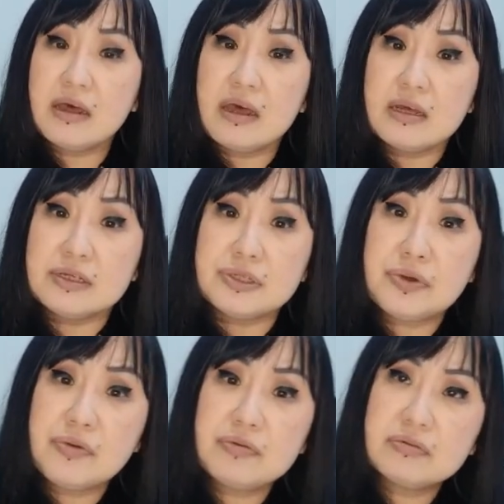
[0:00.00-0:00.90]

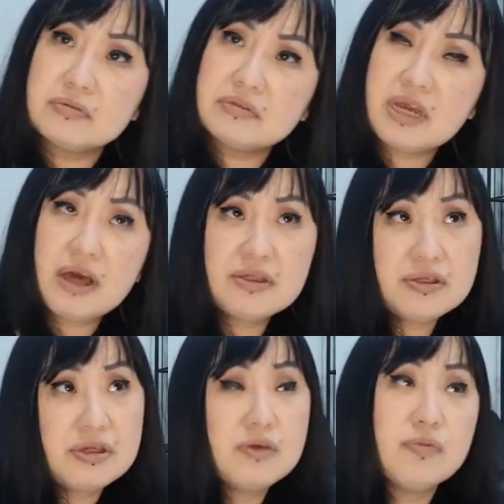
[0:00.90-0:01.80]
So the other
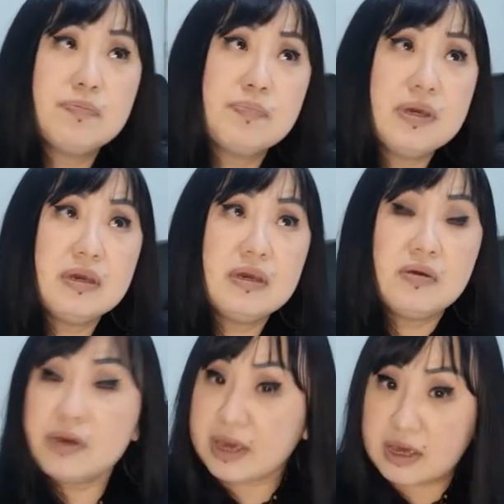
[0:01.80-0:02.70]
thing would be,
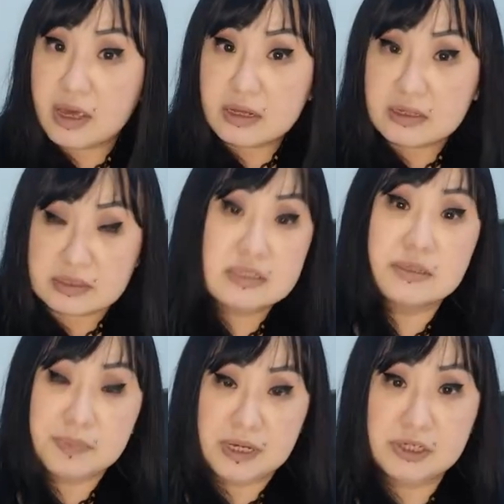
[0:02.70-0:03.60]
okay, does the
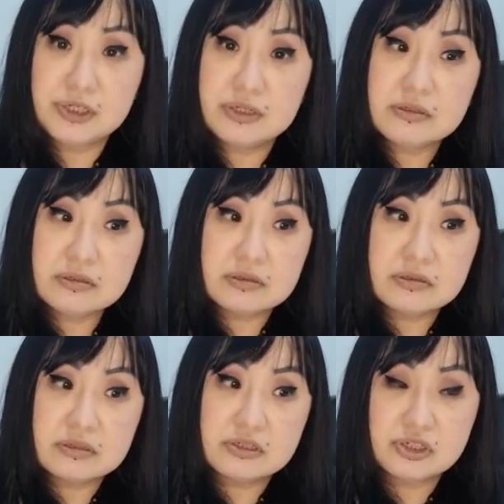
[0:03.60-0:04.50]
patient
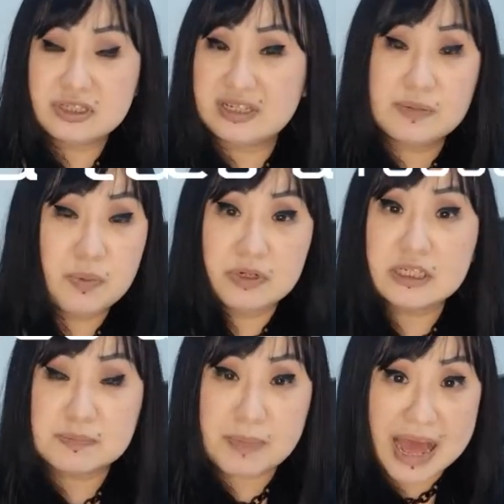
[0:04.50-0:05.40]
just sleep on
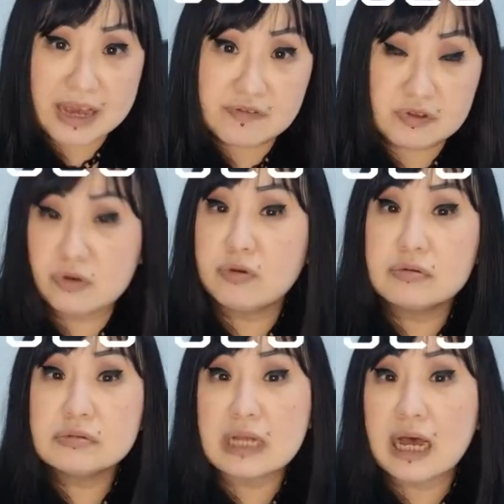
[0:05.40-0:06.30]
his back for the
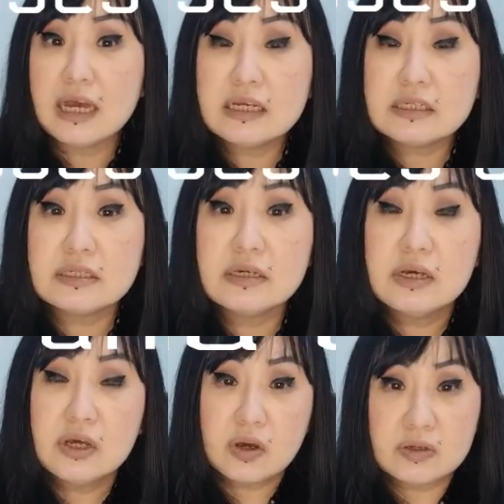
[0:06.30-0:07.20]
whole night?
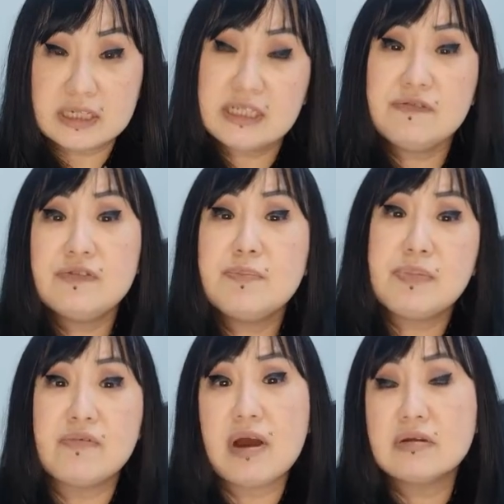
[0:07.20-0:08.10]
Or does he flip
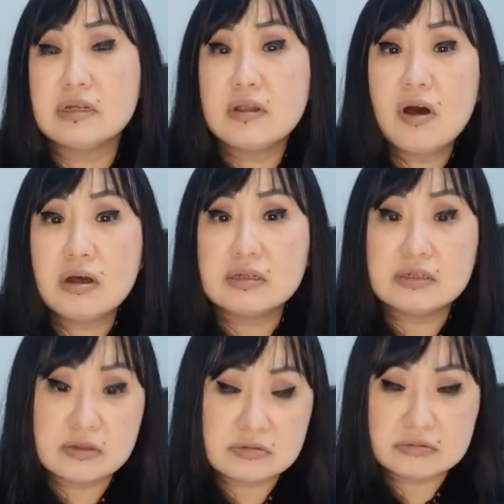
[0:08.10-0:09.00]
around a lot,
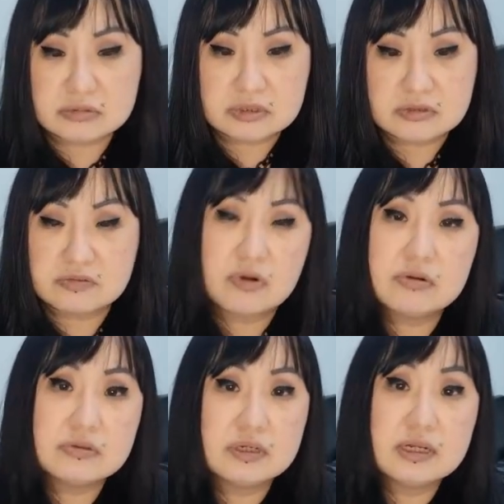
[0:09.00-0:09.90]

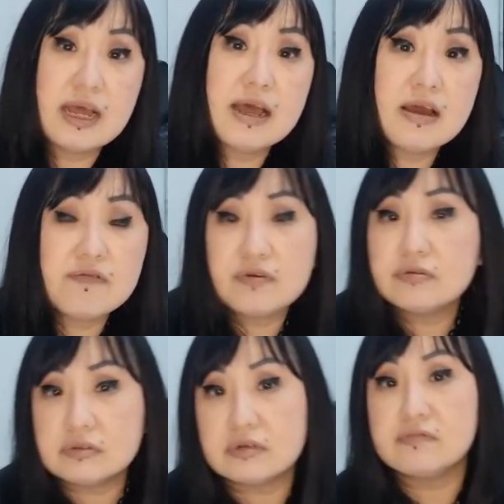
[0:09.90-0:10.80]
roll to the left, roll
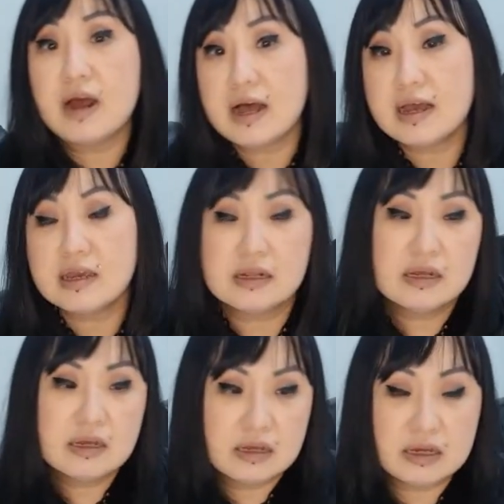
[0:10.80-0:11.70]
to the right,
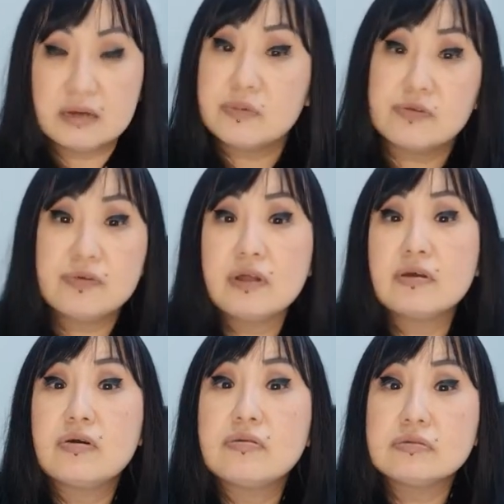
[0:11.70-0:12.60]
throughout the
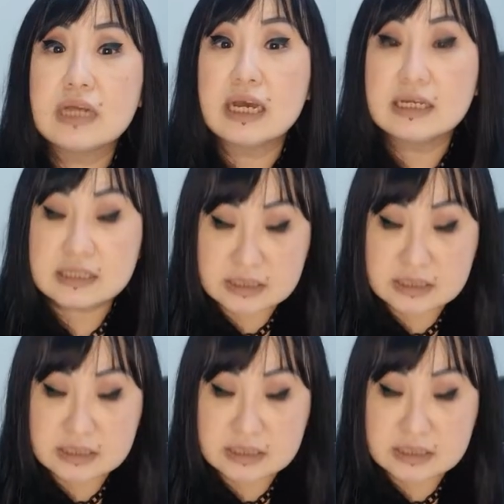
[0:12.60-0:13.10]
whole night?